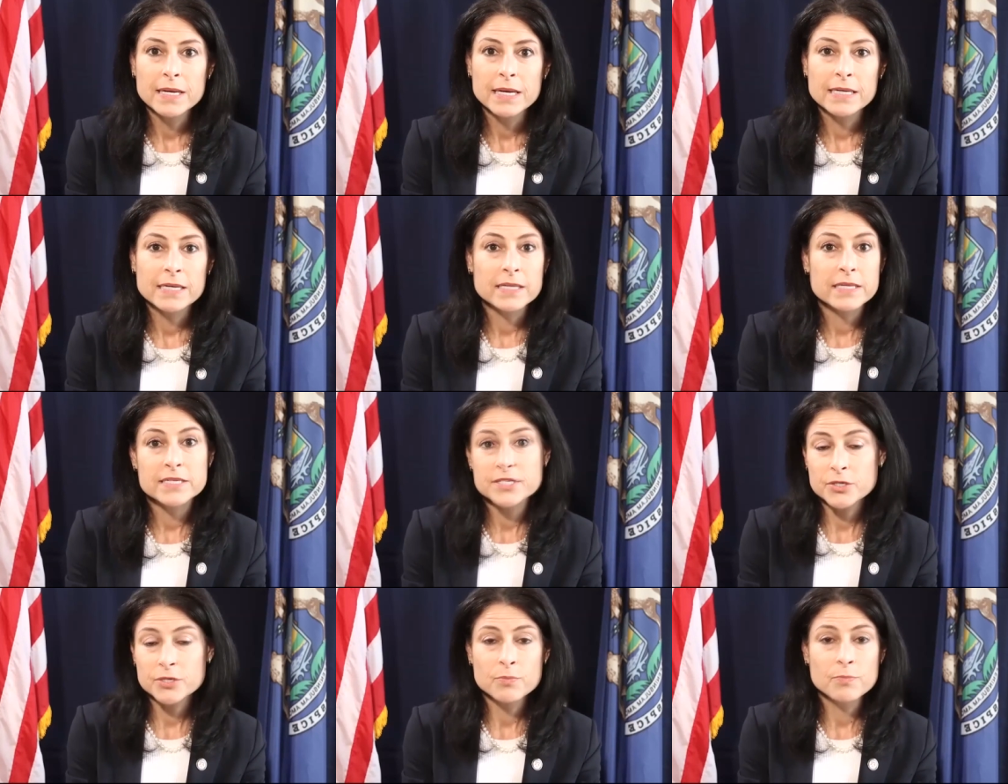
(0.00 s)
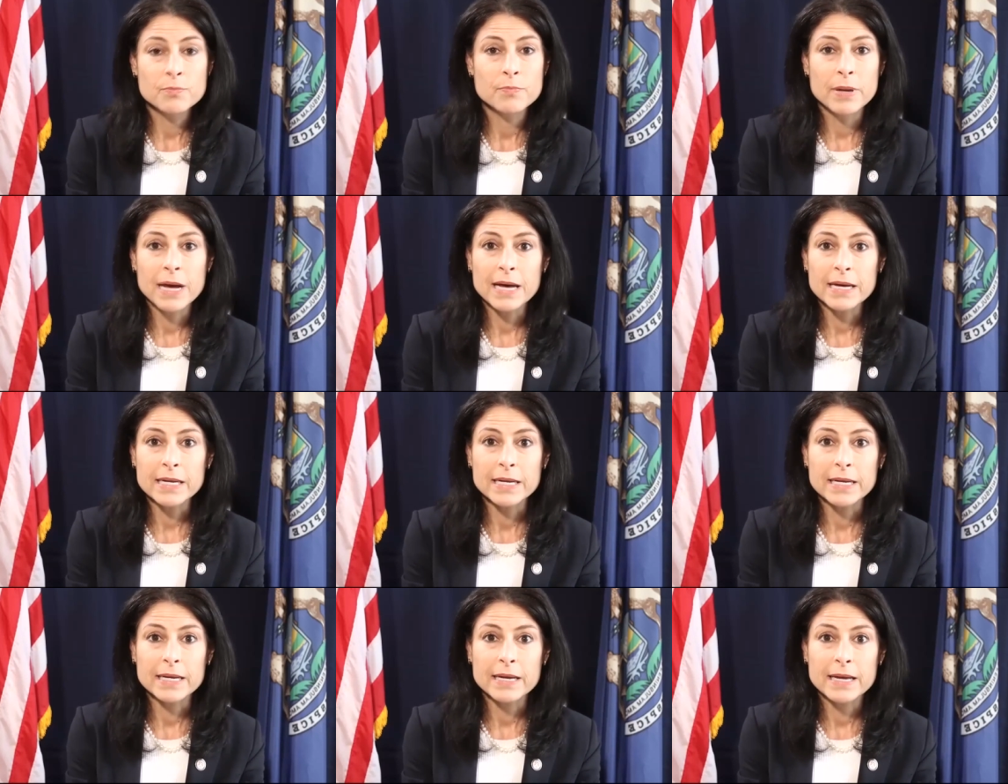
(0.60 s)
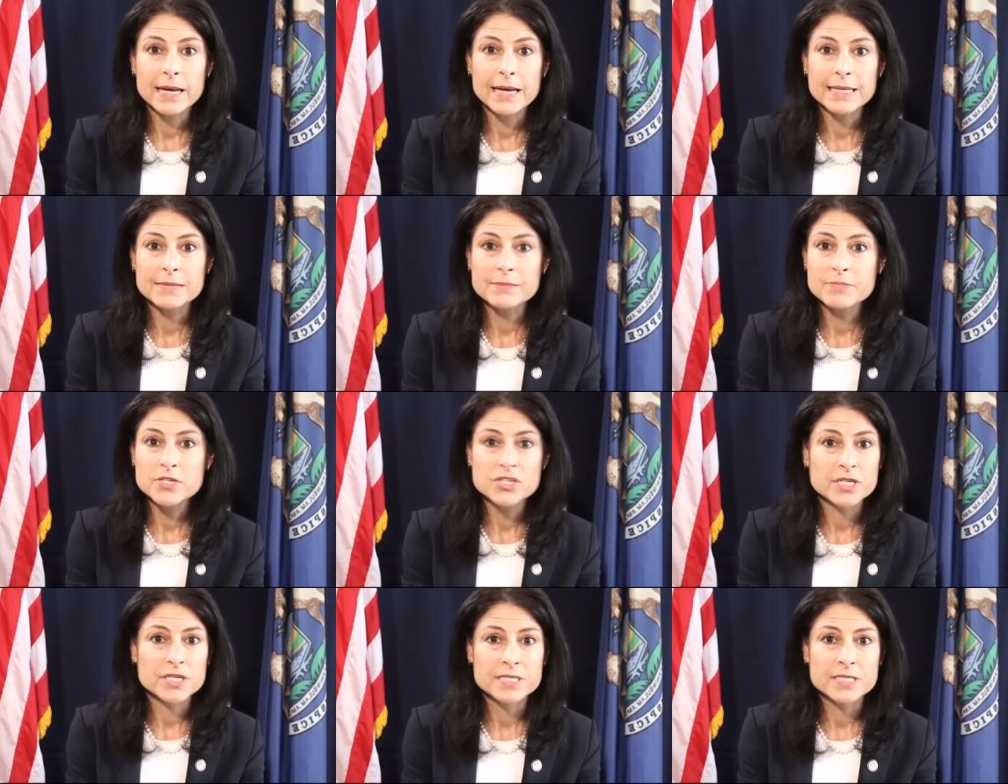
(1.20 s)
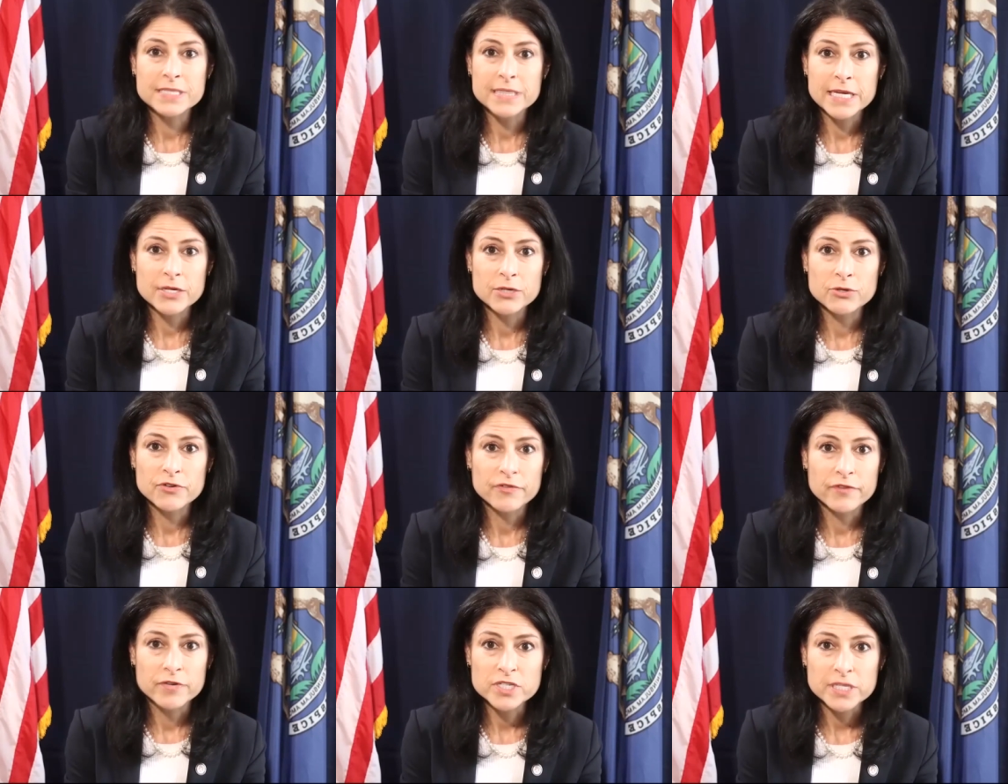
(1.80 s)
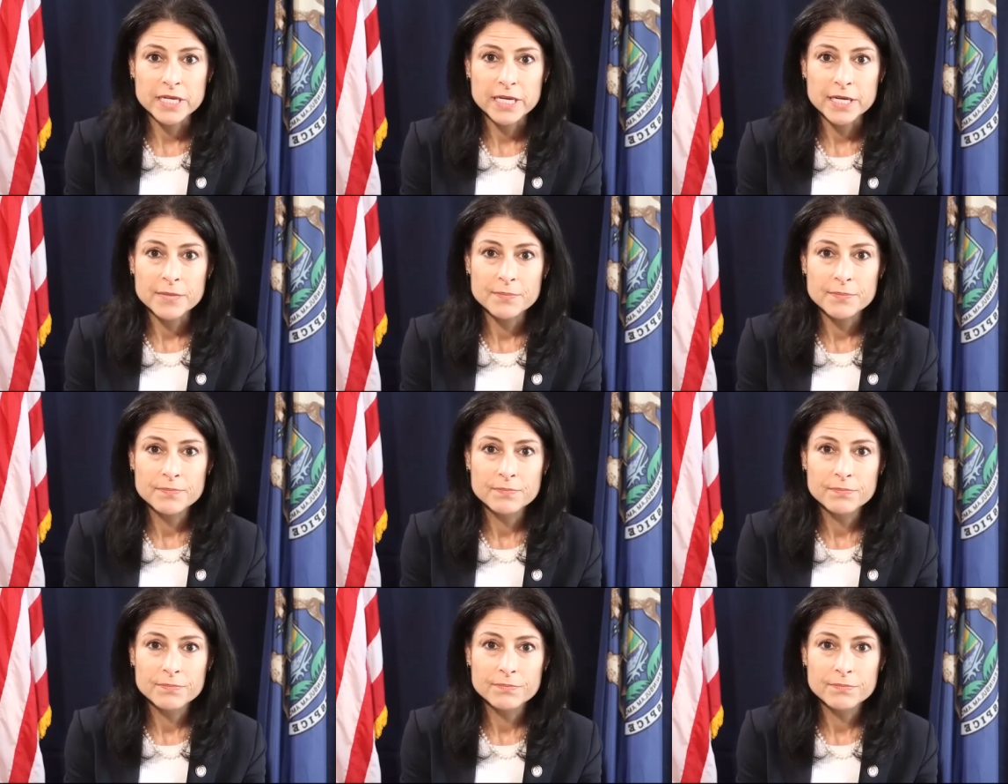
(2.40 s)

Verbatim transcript: and to the student body at Michigan State University.